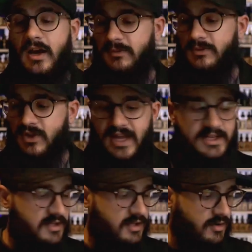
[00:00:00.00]
So that's
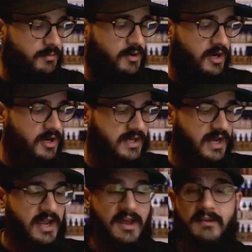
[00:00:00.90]
the 3 products I
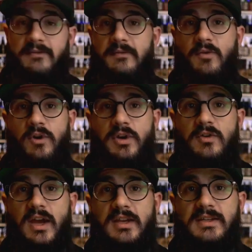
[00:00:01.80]
have for you
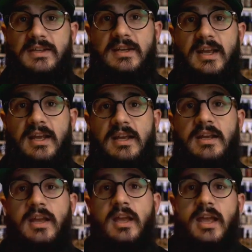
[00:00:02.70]
guys today,
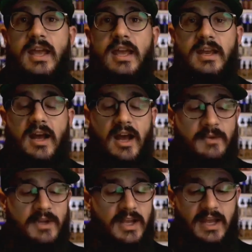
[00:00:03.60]
and I'm
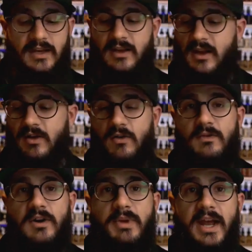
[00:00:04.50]
going to hand it on over to
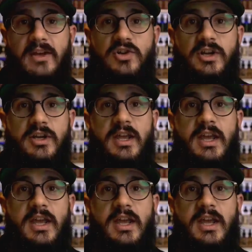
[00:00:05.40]
Patrick.